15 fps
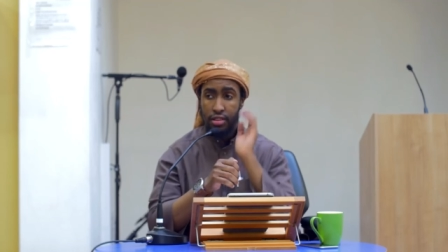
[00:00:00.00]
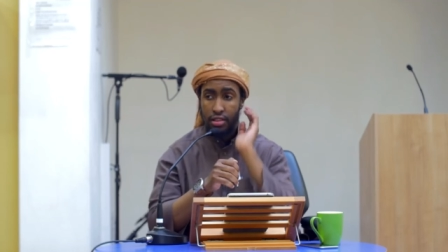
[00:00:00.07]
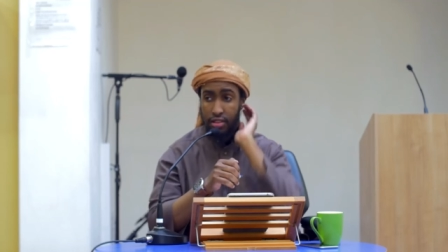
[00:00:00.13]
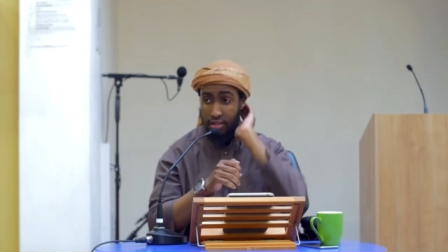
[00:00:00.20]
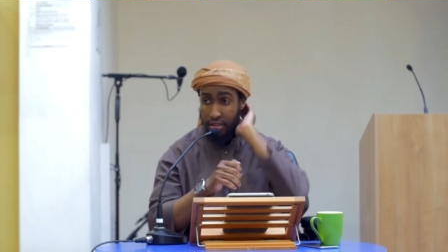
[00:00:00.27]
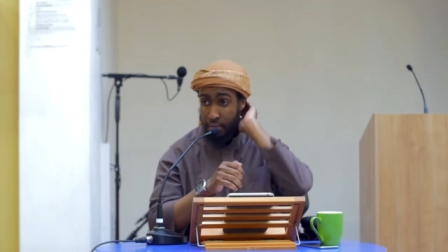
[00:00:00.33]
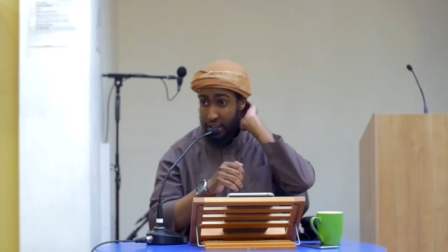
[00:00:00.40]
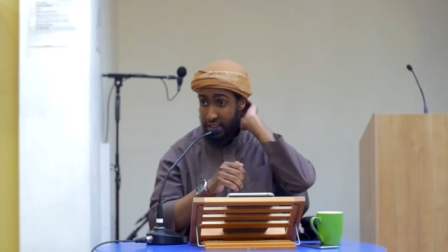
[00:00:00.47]

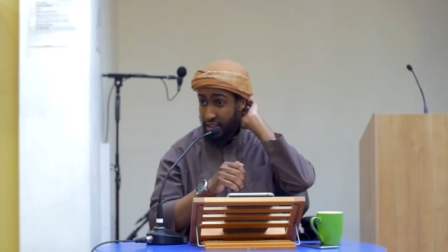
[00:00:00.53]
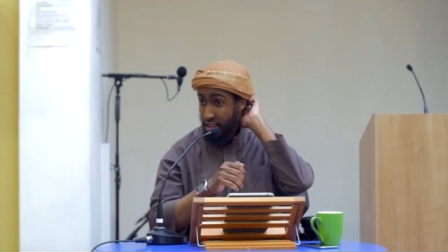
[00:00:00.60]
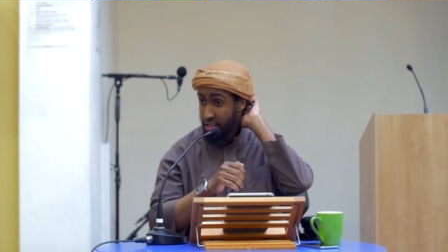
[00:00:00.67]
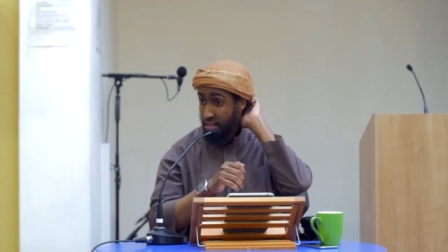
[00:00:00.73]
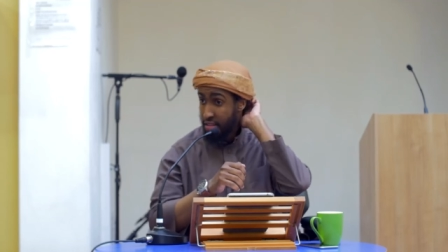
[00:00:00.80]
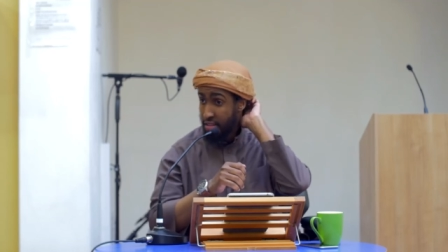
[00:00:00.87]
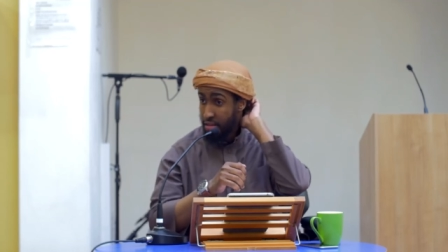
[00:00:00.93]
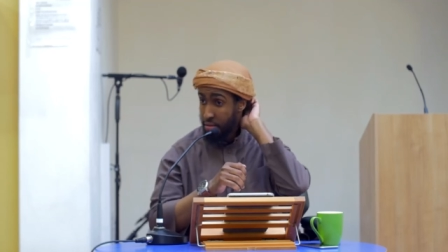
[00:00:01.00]
Does that make
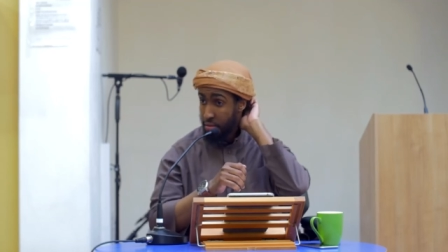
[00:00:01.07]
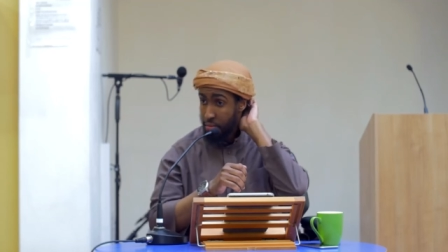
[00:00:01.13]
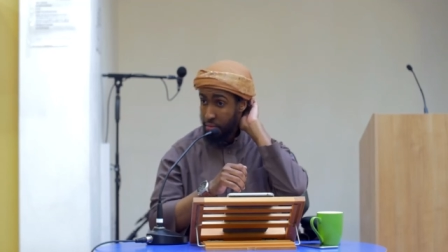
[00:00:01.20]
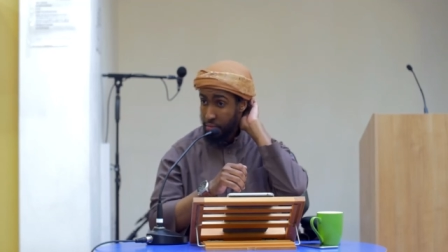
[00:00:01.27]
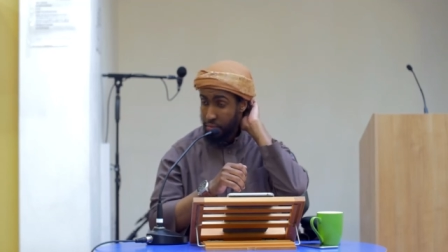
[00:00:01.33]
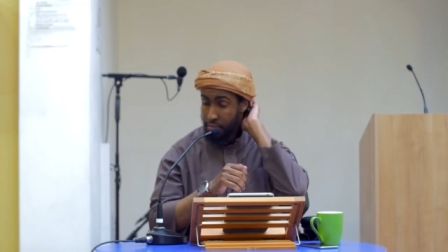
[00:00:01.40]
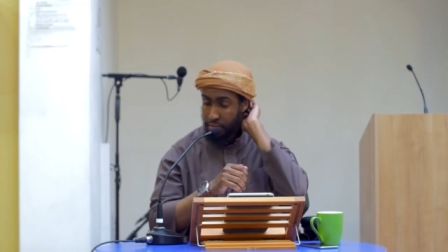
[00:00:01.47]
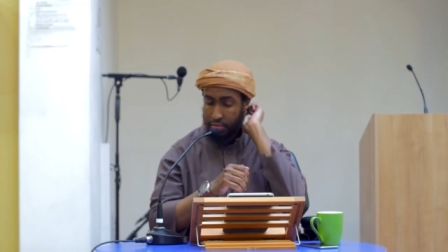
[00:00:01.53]
sense?
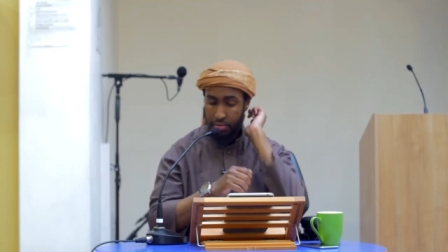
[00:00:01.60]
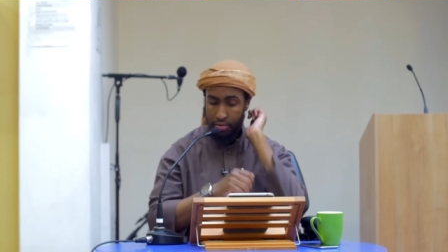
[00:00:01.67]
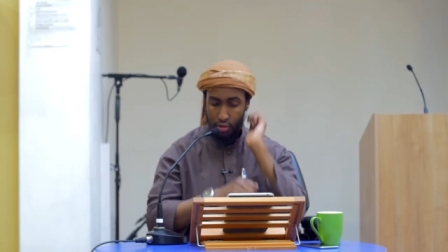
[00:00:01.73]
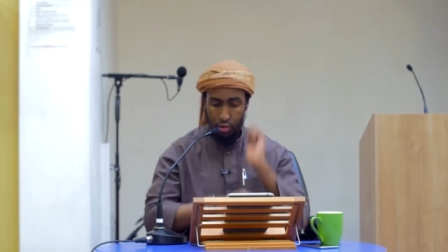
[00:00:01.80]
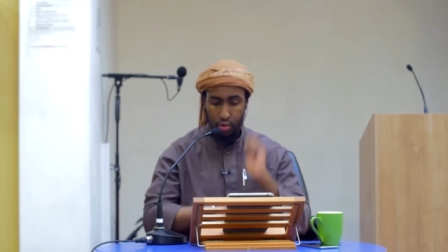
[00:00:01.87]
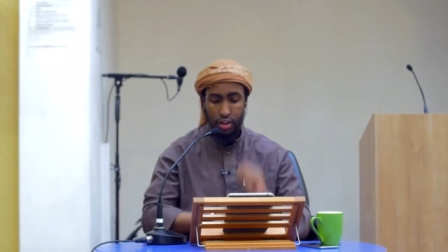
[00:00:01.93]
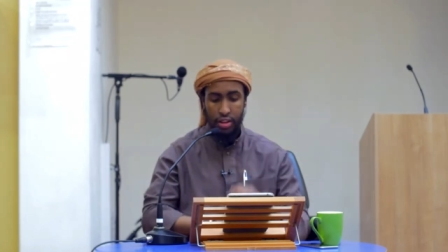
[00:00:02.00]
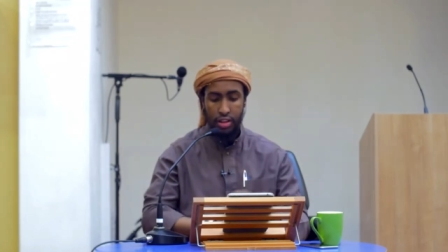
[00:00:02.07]

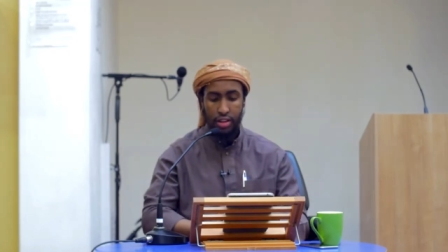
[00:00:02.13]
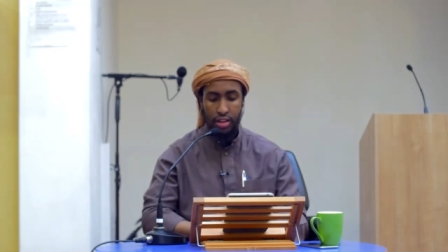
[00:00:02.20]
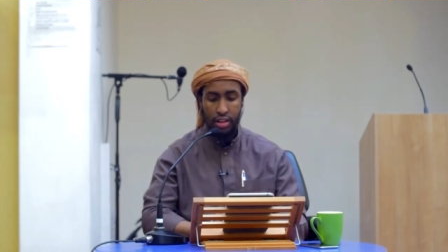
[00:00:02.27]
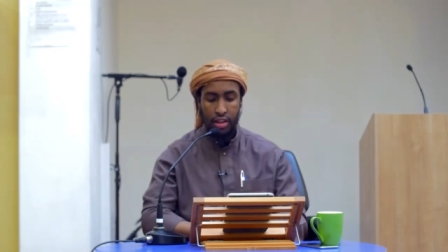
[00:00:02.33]
Good.